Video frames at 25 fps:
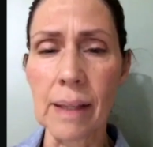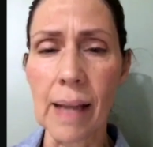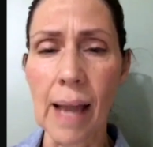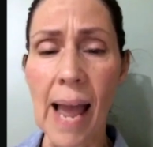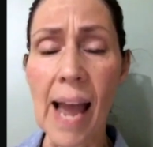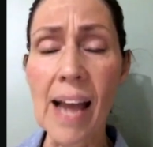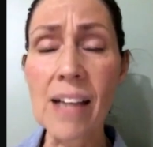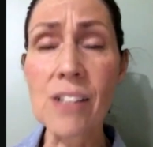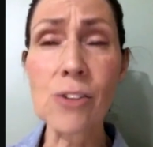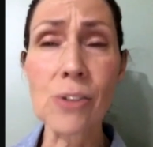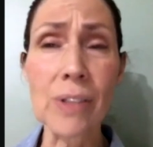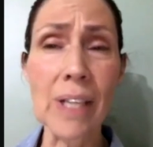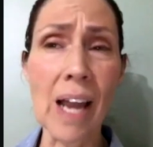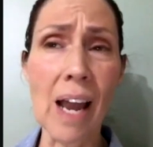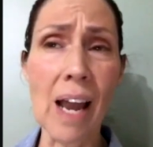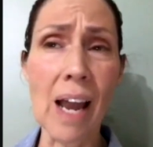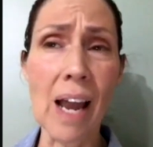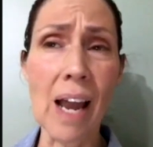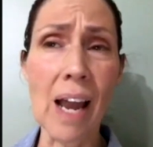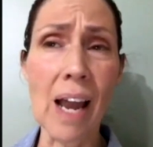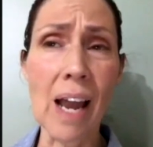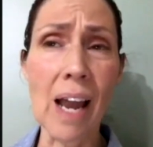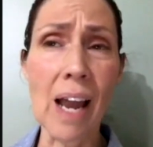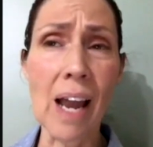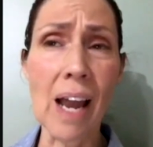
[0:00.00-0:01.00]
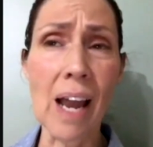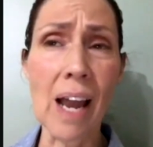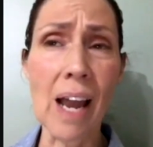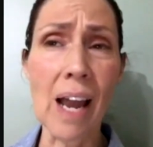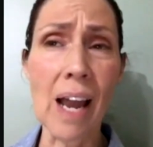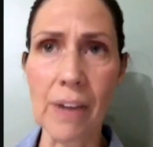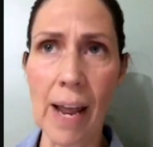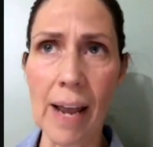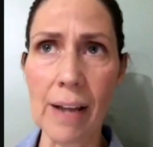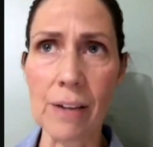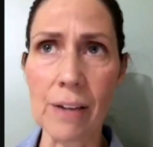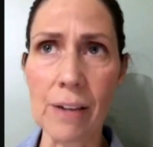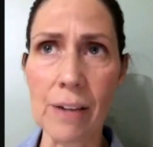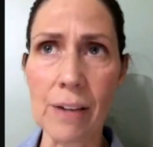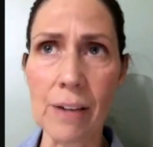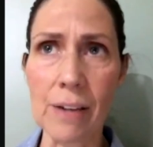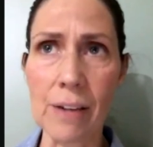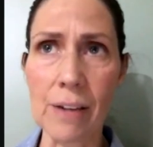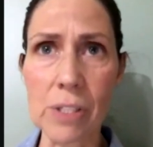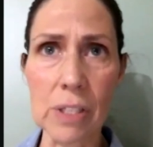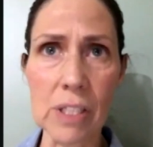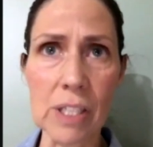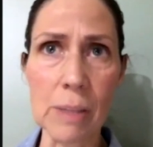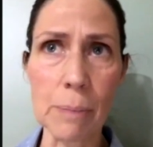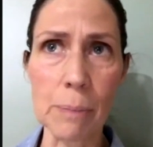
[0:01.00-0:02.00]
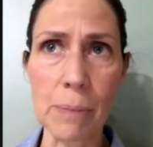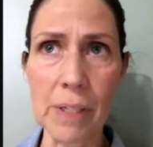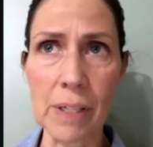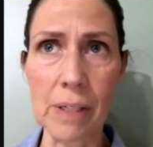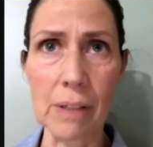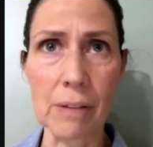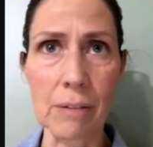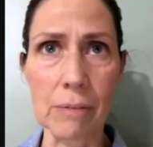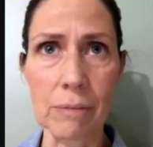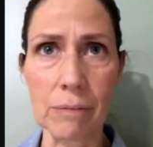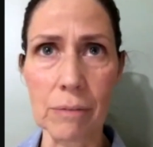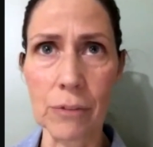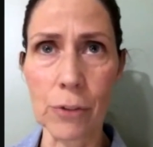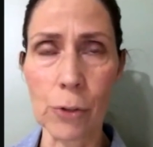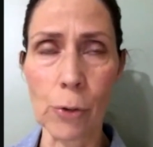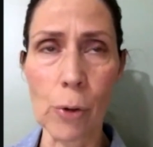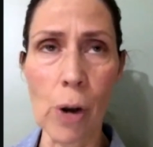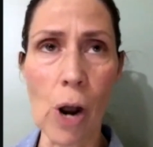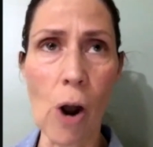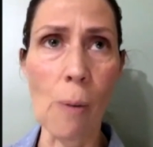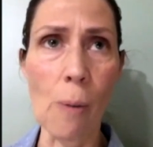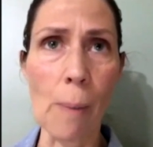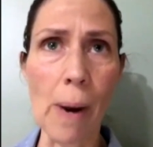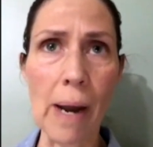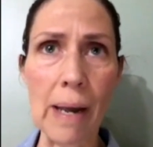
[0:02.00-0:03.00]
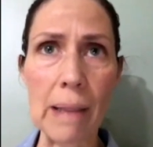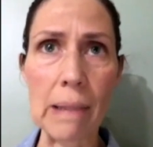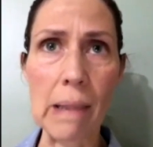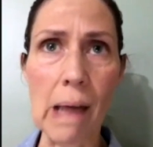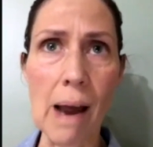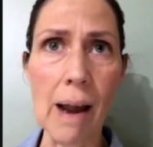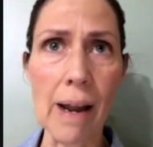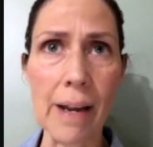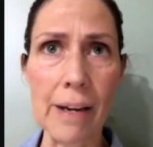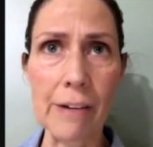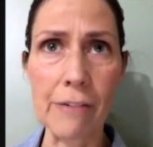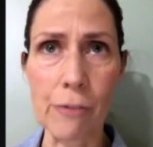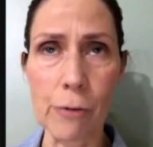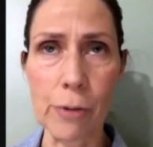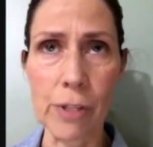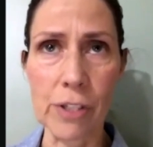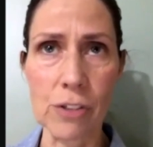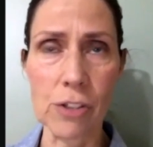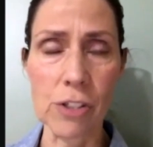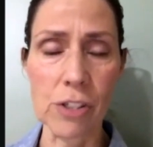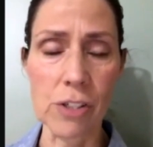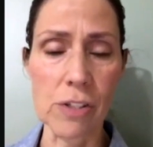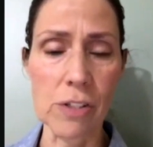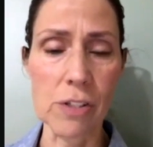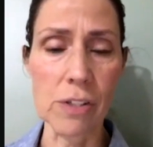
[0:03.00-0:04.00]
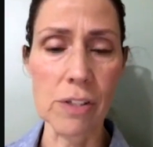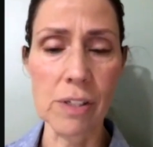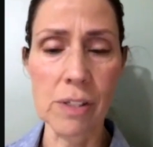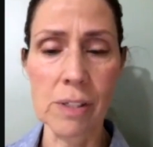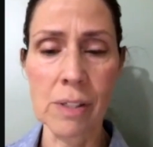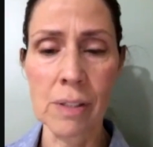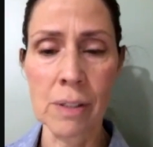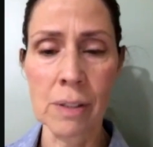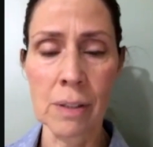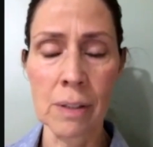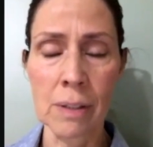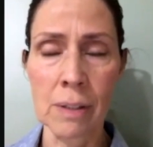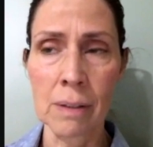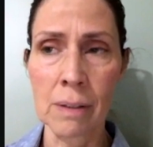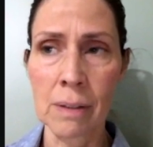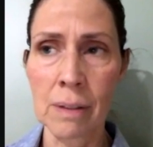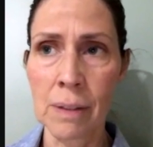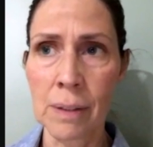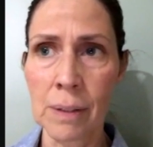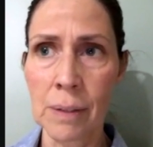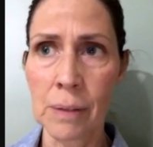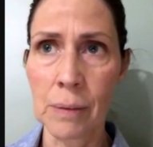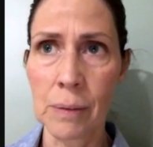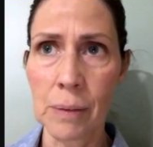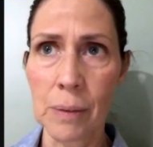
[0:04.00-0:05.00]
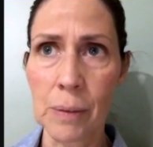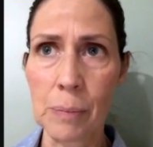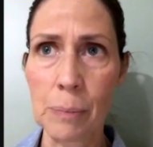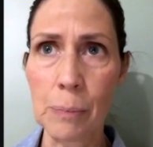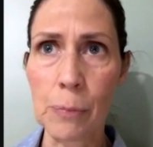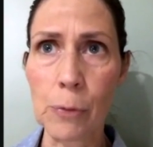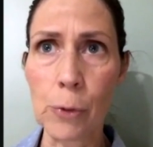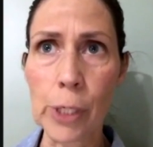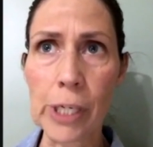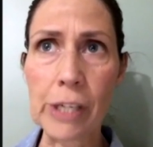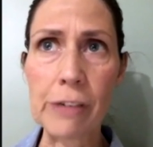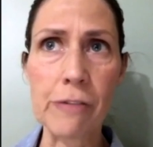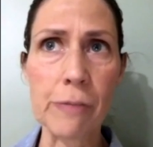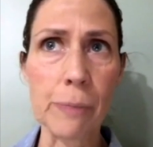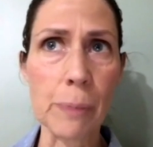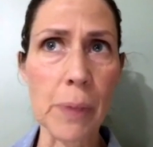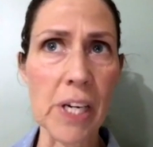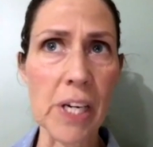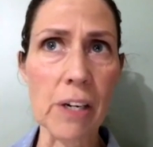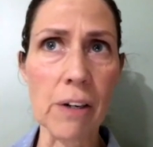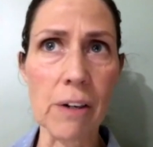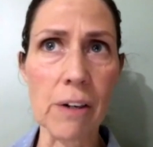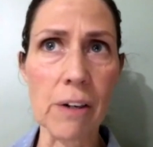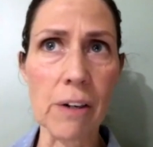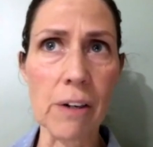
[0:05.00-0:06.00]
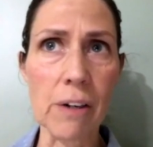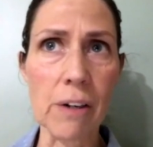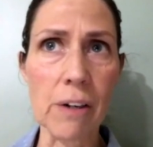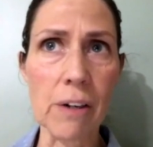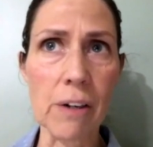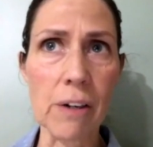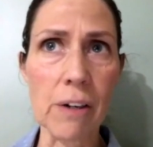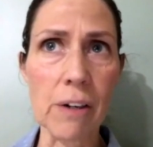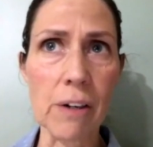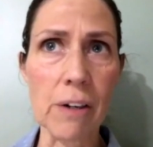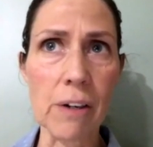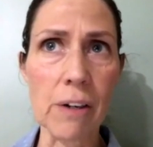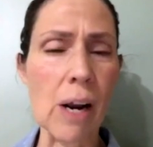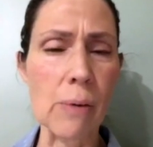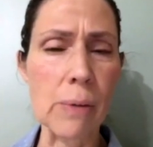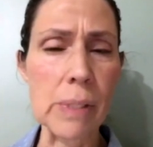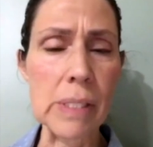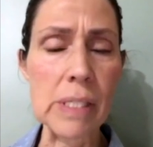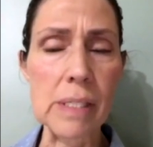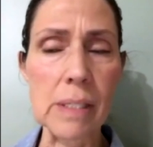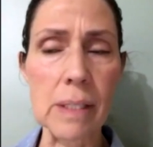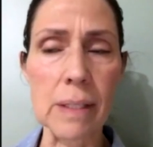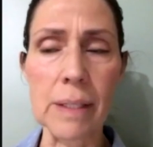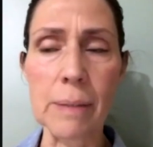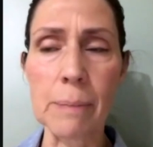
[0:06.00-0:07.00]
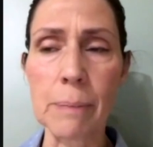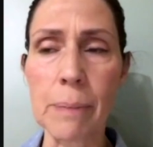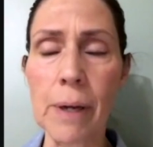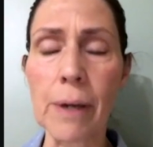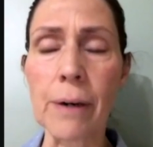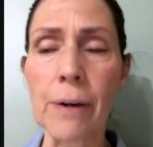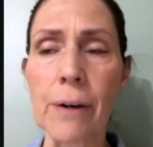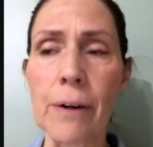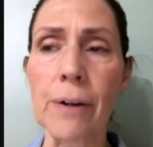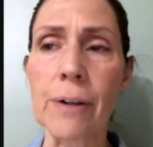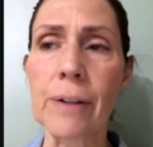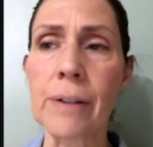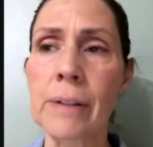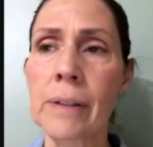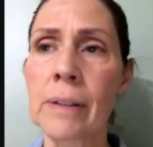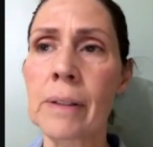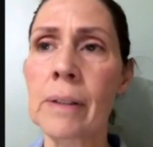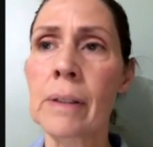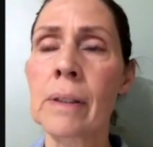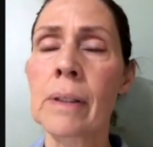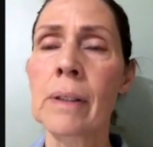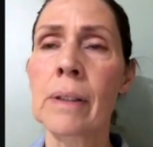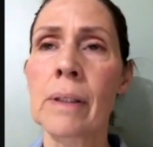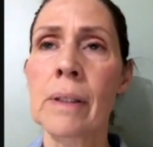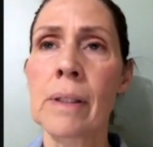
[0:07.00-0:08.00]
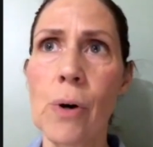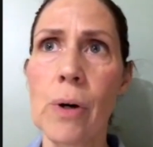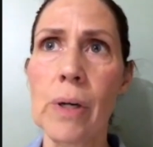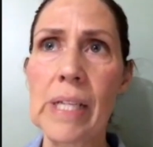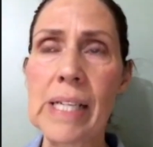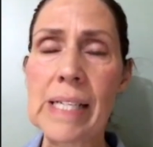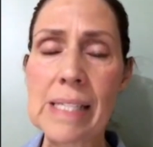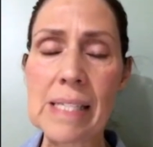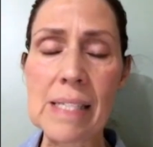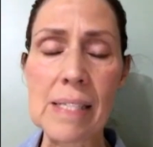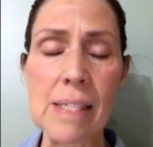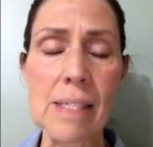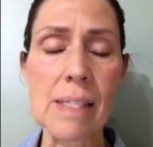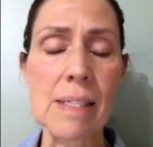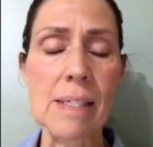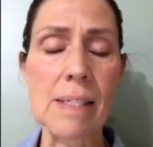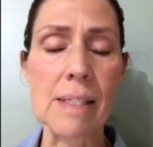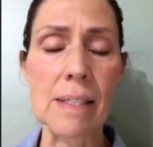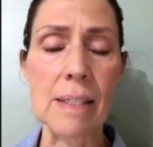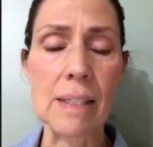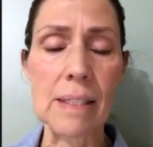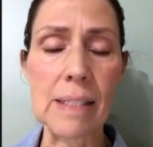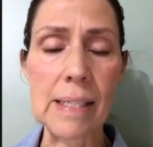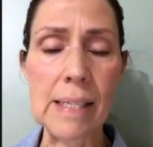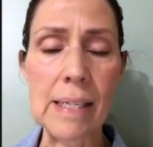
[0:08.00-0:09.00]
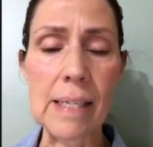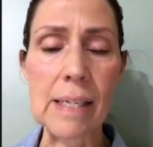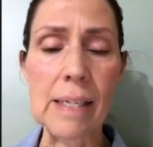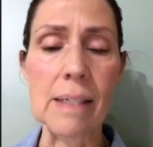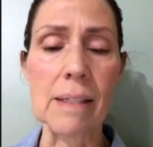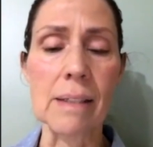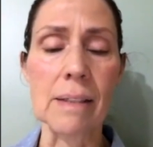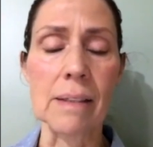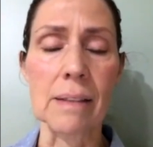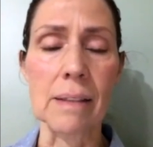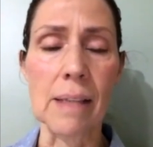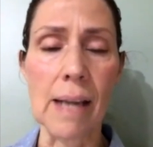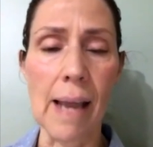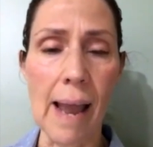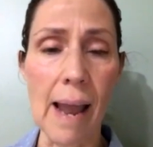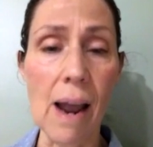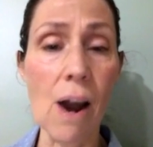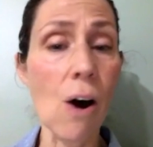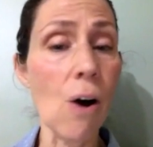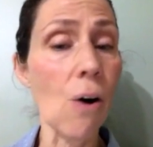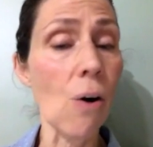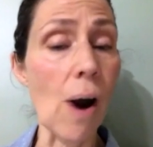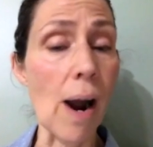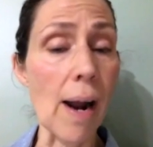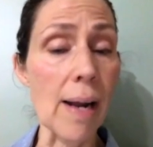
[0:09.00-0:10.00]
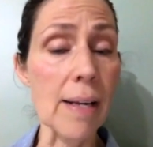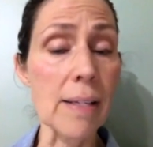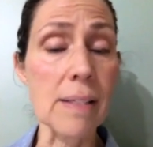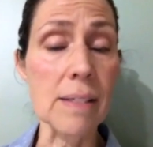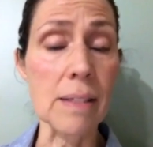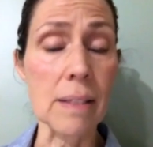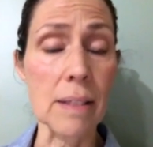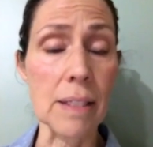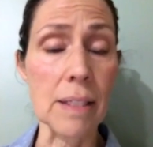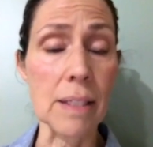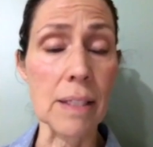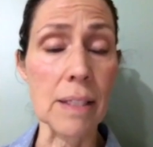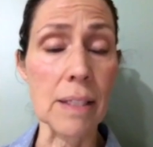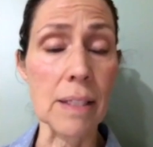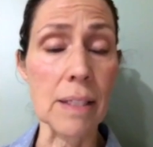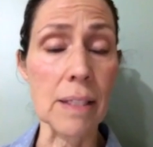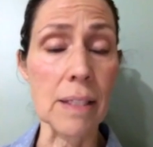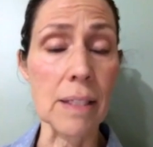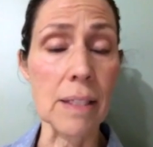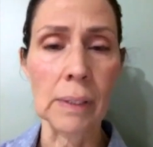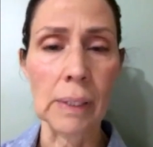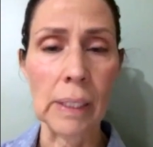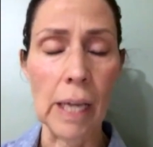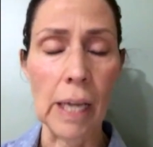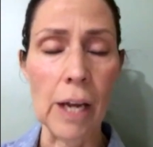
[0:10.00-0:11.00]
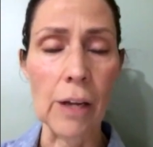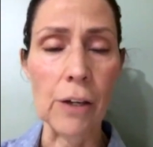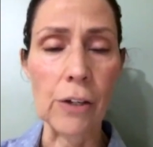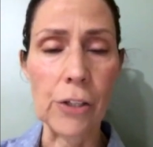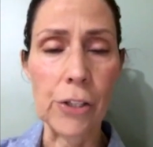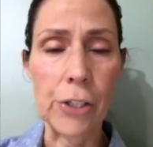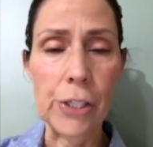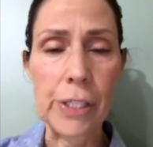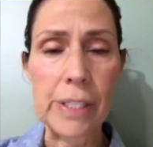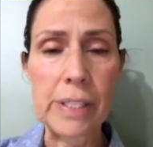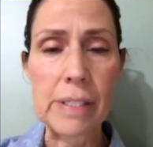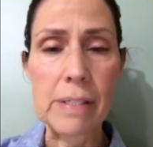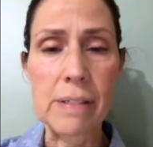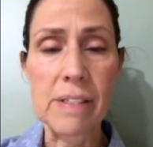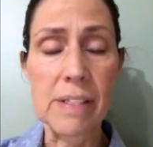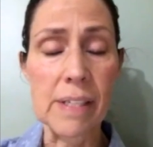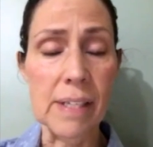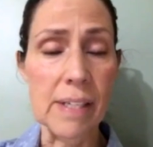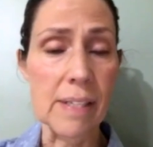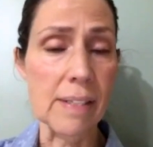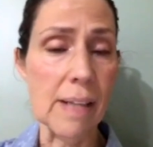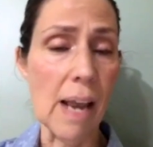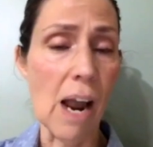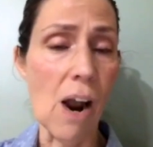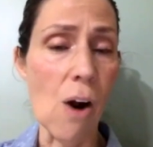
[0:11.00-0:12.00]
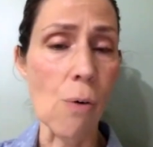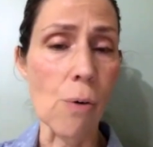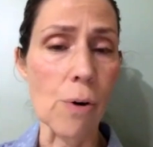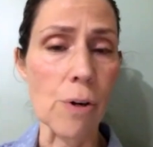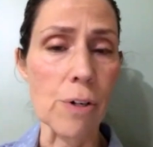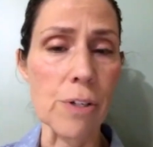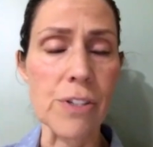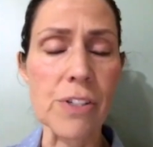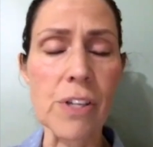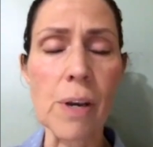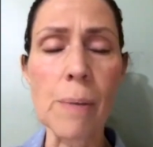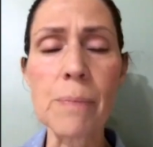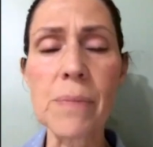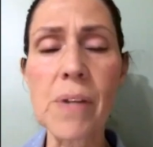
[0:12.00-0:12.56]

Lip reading: Actually, I've had trouble sleeping throughout my life with just brief periods where I would sleep better consistently. Now I sleep a good 6 hours.